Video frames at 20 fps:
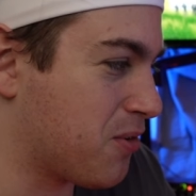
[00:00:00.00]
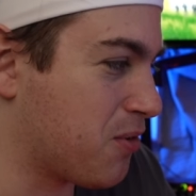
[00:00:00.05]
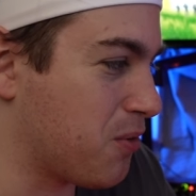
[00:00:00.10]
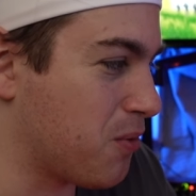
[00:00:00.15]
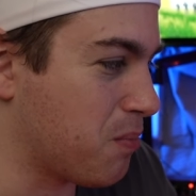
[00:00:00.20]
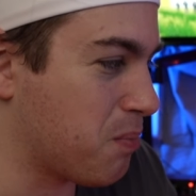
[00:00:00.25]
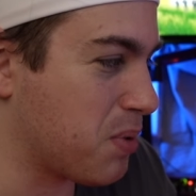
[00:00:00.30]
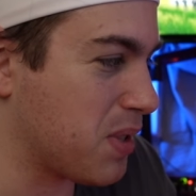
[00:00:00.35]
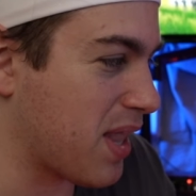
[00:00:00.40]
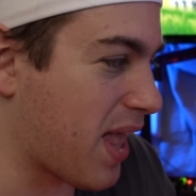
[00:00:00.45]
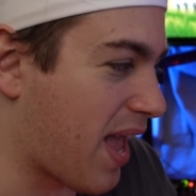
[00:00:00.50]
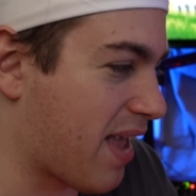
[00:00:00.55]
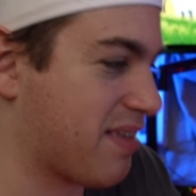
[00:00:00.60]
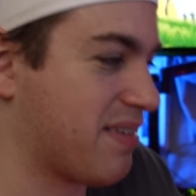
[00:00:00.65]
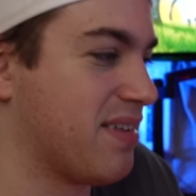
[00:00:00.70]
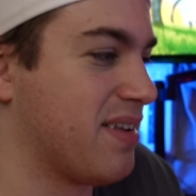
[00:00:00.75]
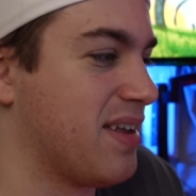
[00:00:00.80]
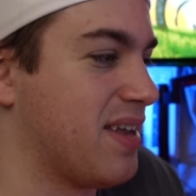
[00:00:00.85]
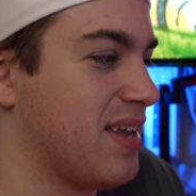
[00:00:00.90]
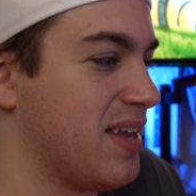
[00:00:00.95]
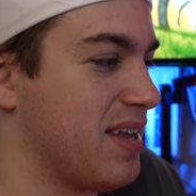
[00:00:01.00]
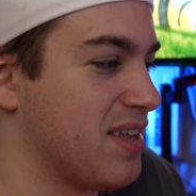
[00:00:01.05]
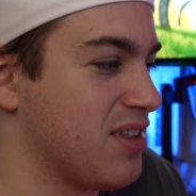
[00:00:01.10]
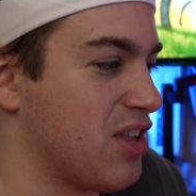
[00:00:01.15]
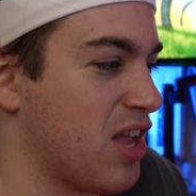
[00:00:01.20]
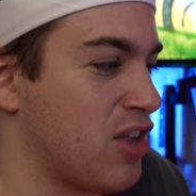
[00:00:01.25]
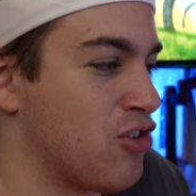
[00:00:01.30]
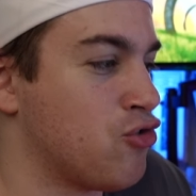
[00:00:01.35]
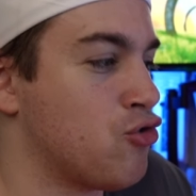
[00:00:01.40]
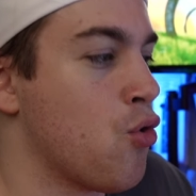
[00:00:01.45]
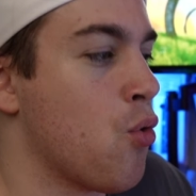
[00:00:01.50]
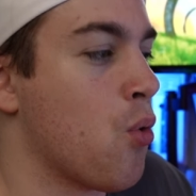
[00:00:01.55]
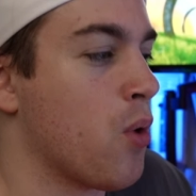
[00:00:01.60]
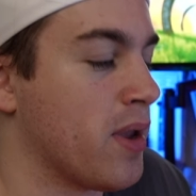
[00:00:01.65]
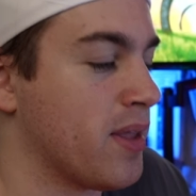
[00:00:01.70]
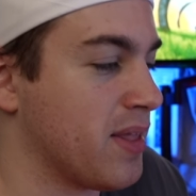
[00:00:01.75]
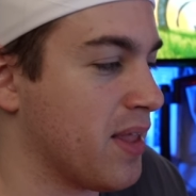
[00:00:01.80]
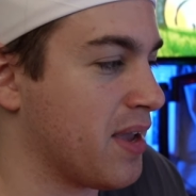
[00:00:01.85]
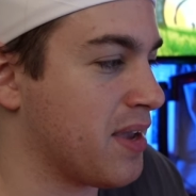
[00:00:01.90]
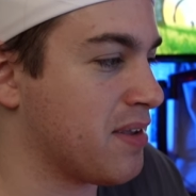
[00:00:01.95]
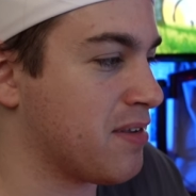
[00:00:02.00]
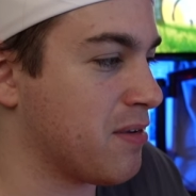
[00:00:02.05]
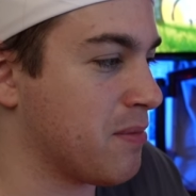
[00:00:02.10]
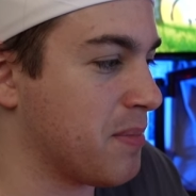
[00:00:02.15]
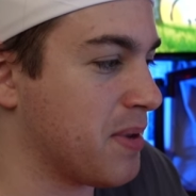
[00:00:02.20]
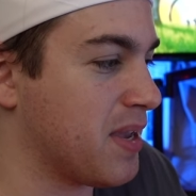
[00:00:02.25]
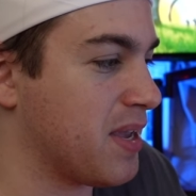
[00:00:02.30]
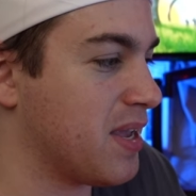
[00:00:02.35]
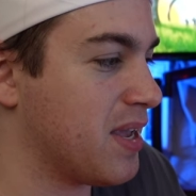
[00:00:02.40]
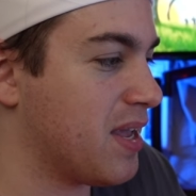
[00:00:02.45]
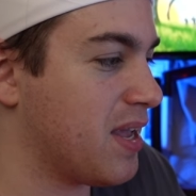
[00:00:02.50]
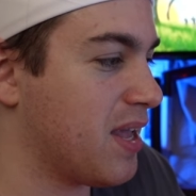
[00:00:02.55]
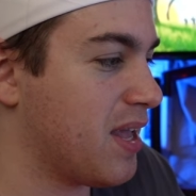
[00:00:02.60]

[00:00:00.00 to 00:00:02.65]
too plasticky and toy-like to me.